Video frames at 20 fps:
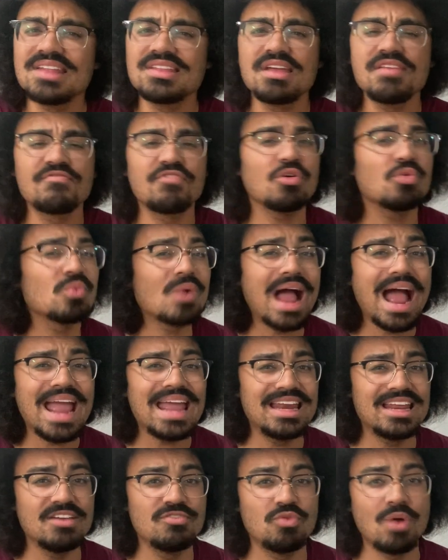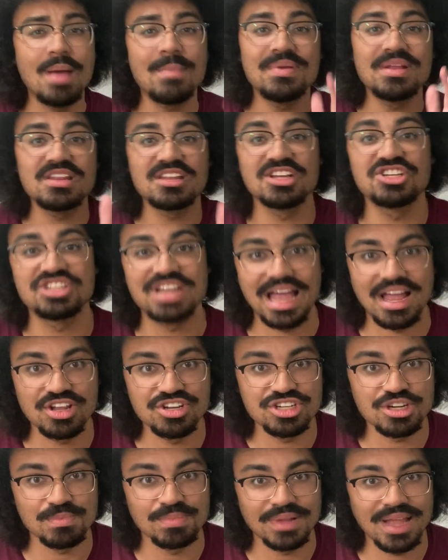a variety of weapons to
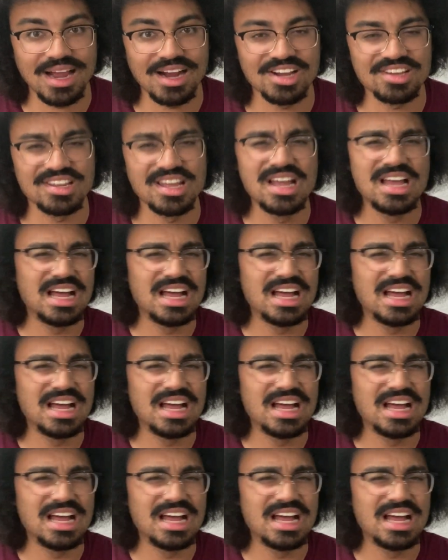challenge your players,